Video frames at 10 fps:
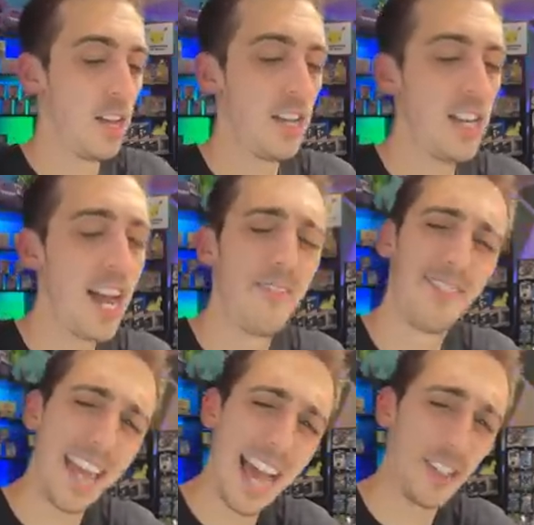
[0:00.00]
Not
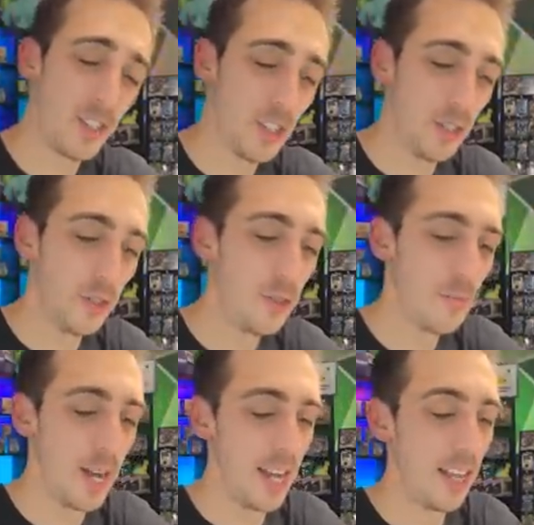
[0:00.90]
that soon,
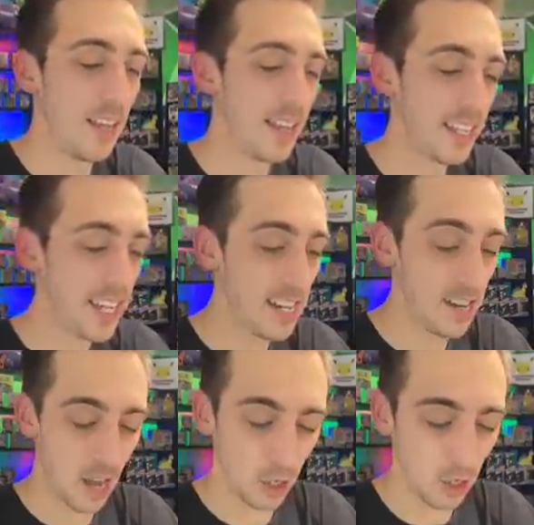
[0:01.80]
but getting
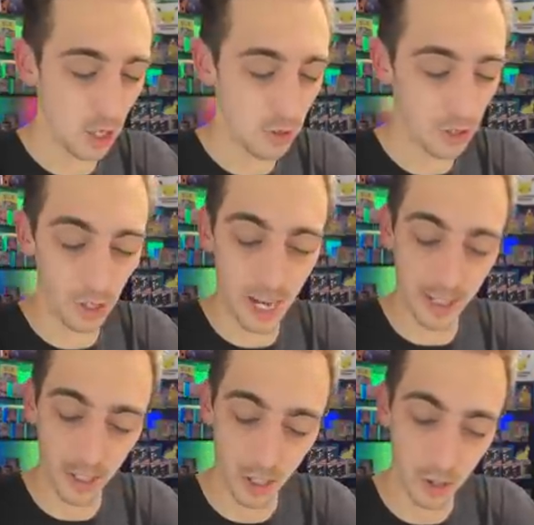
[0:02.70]
closer and
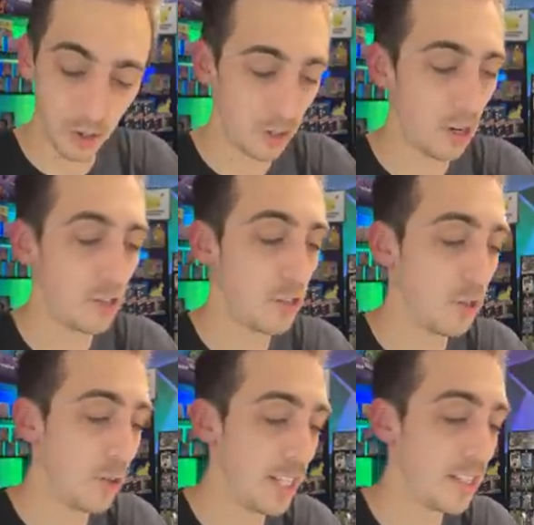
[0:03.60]
closer
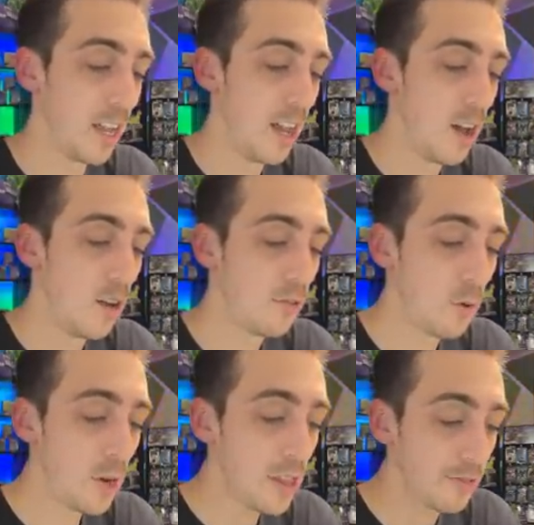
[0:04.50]
to it.
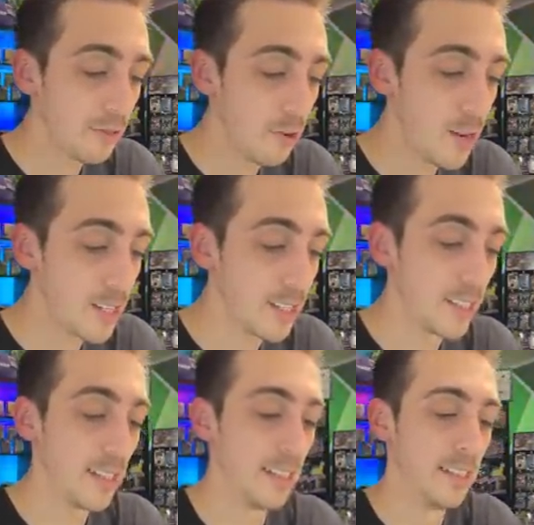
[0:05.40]
Four to the front.